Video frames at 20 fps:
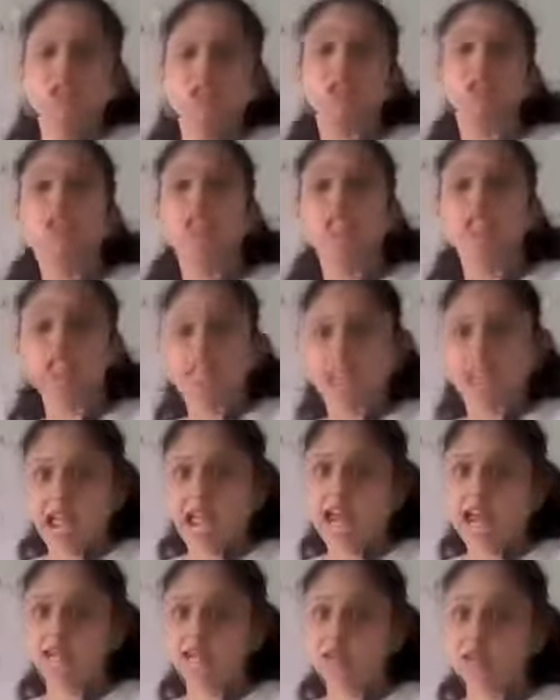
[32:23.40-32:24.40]
So in
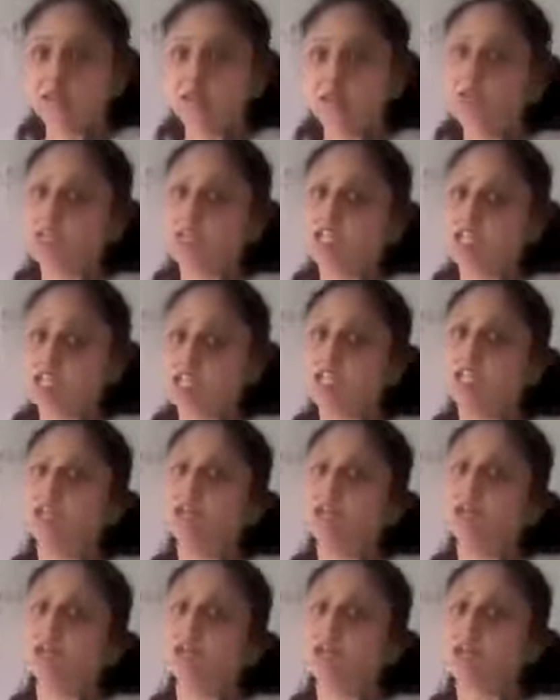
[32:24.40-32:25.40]
that, if we take
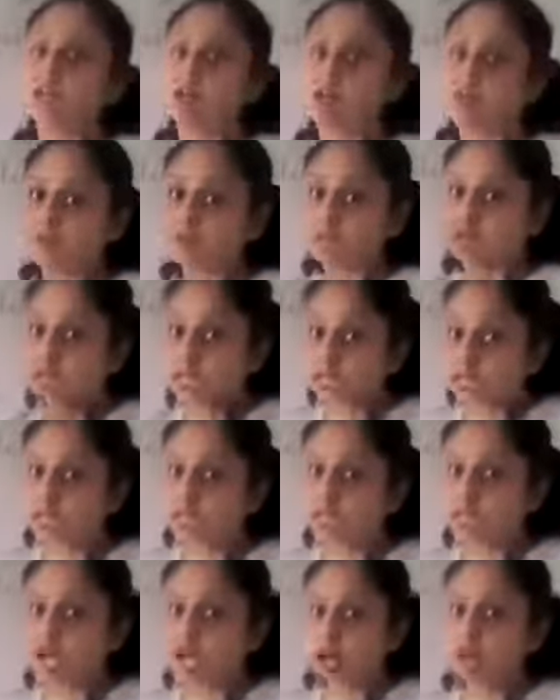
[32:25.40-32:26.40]
our
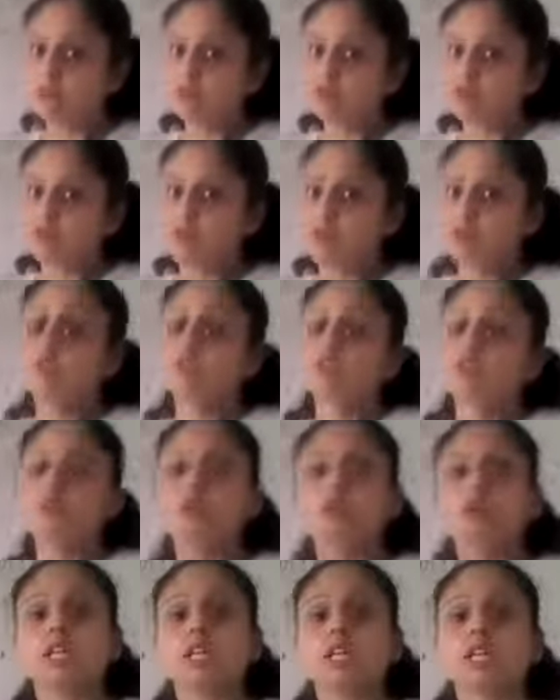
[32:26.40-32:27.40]
India,
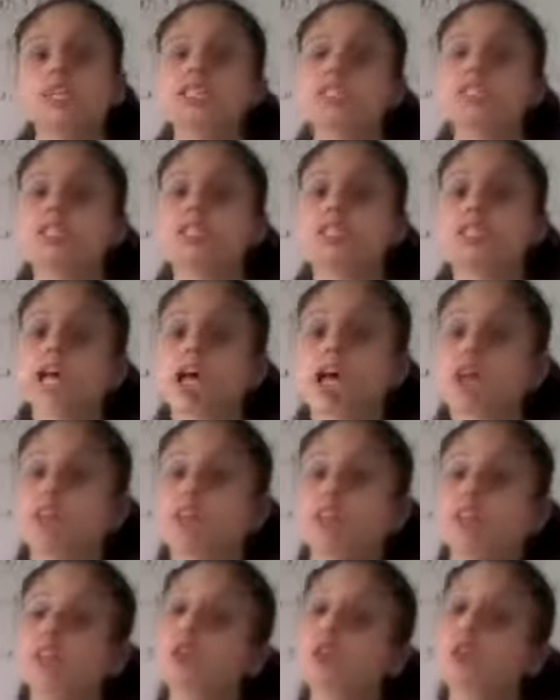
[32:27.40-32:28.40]
so it is
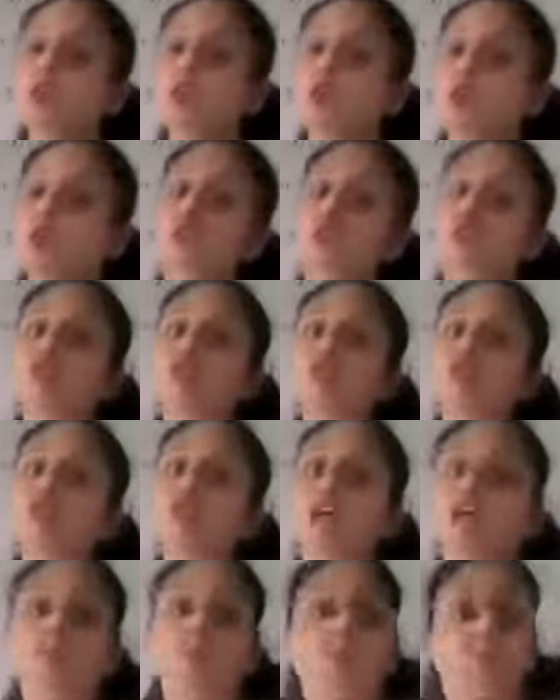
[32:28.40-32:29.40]
having the monsoon
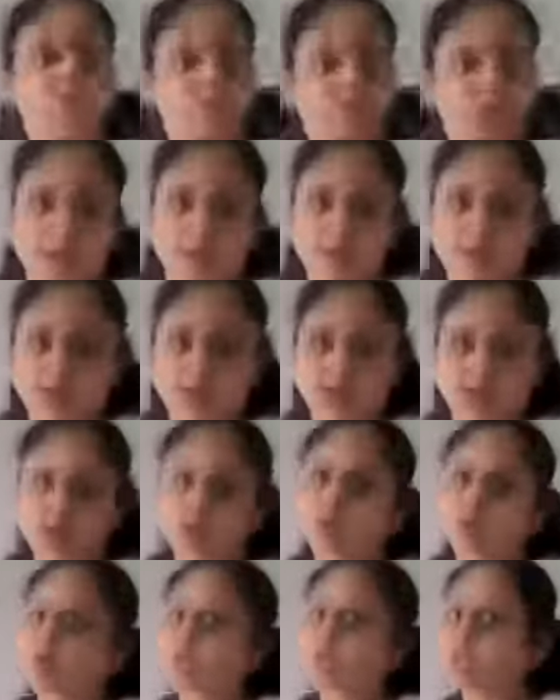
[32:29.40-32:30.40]
type of climate.
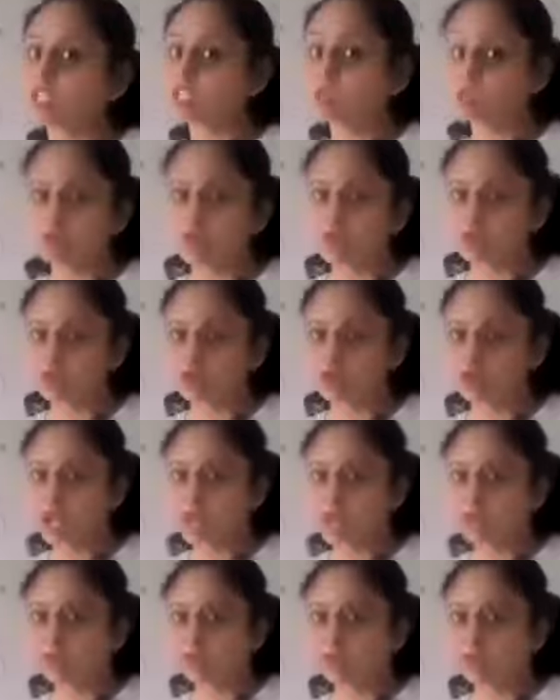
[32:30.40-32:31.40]
So what is monsoon
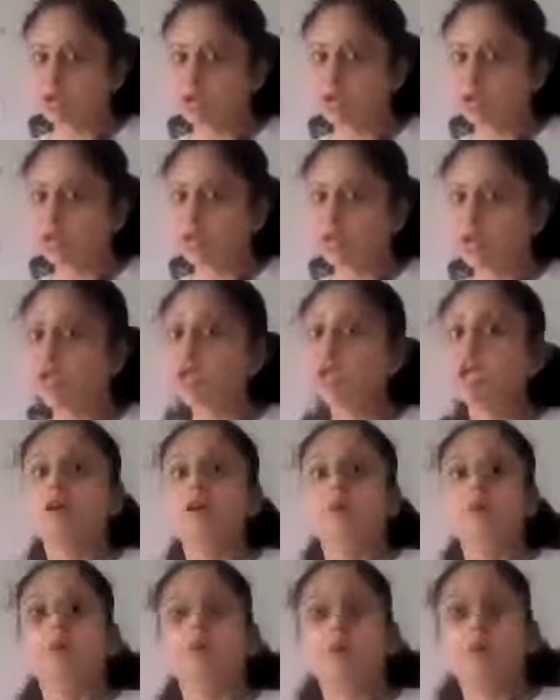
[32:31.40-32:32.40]
type of climate?
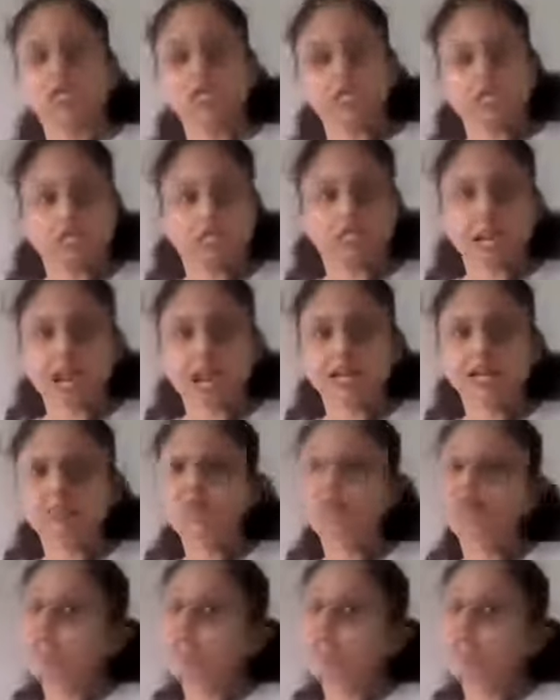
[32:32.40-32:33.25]
What is that?